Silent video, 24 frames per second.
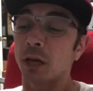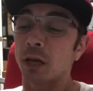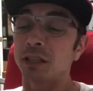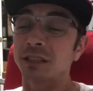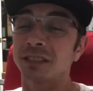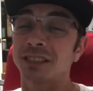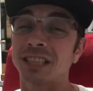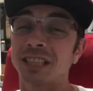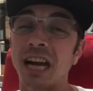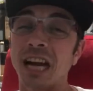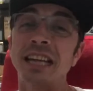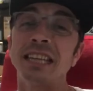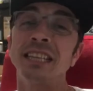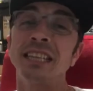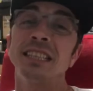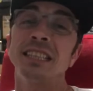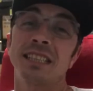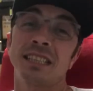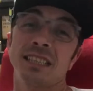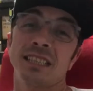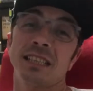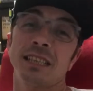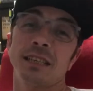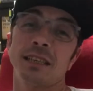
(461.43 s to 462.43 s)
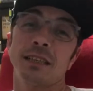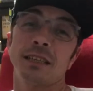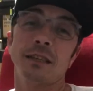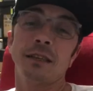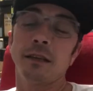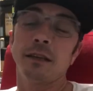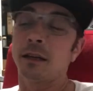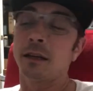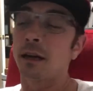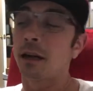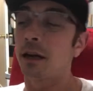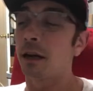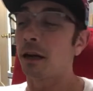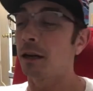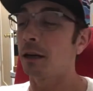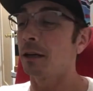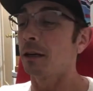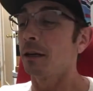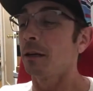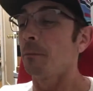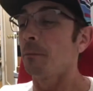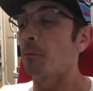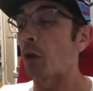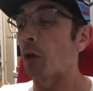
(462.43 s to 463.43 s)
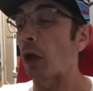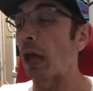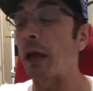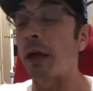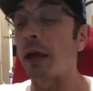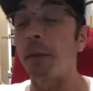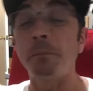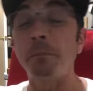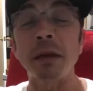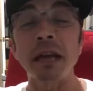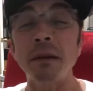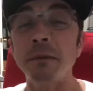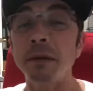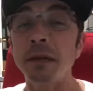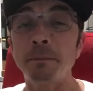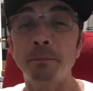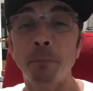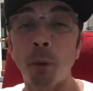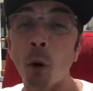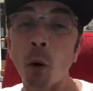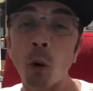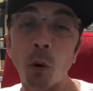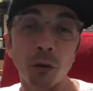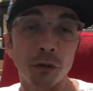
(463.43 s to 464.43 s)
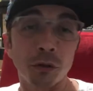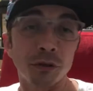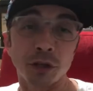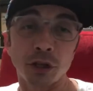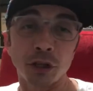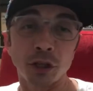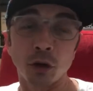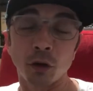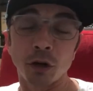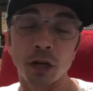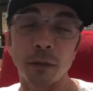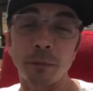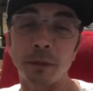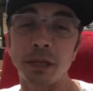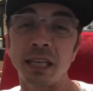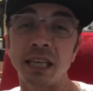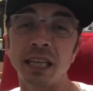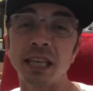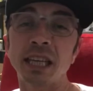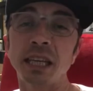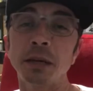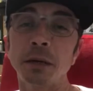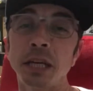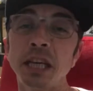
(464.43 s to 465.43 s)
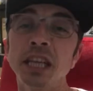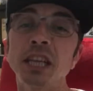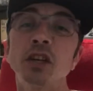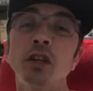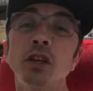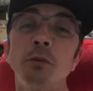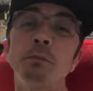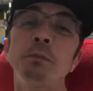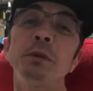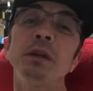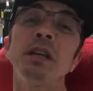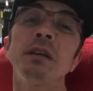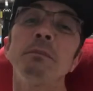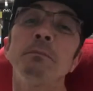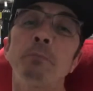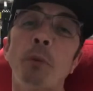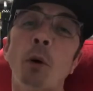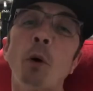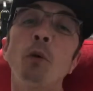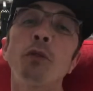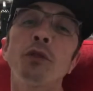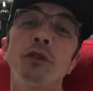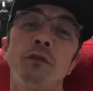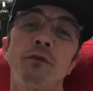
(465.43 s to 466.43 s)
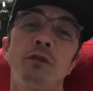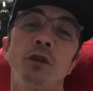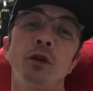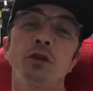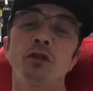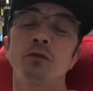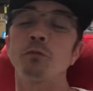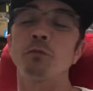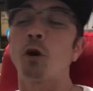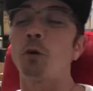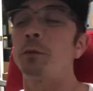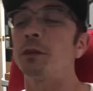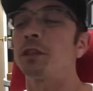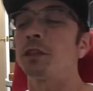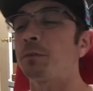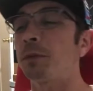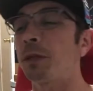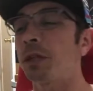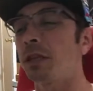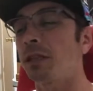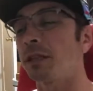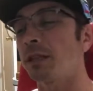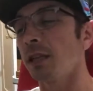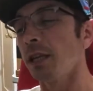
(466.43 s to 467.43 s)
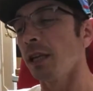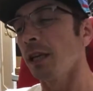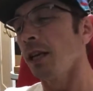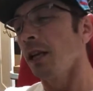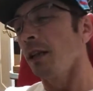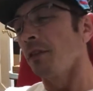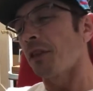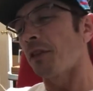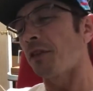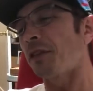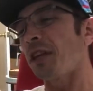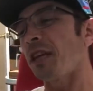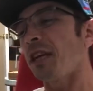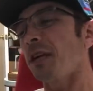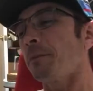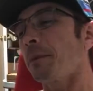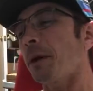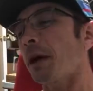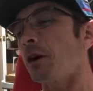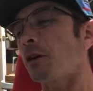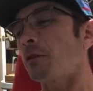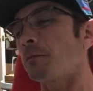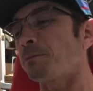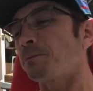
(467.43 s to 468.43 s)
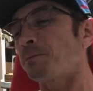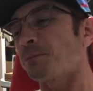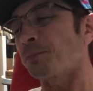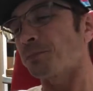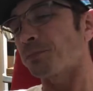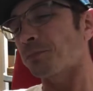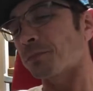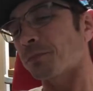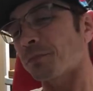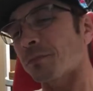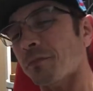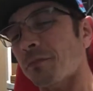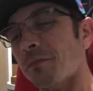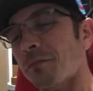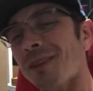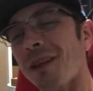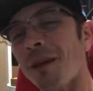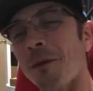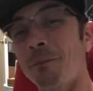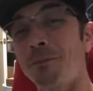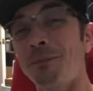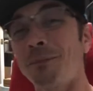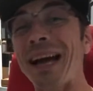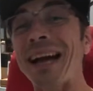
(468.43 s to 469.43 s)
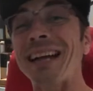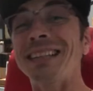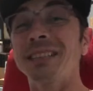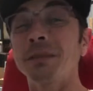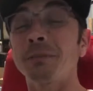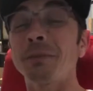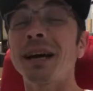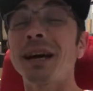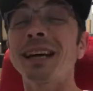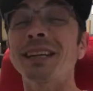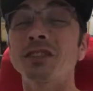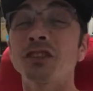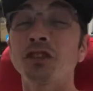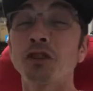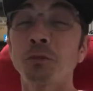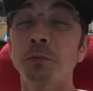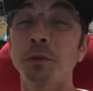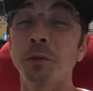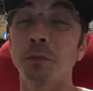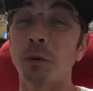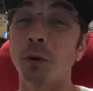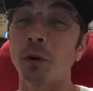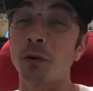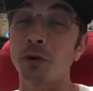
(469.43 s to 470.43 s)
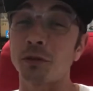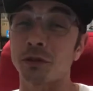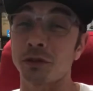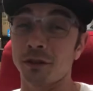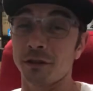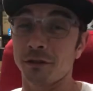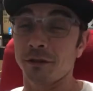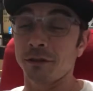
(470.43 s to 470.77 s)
dynasty. And maybe both. You know what I mean? It could be both of those moments, because the thing about back-to-back Super Bowls,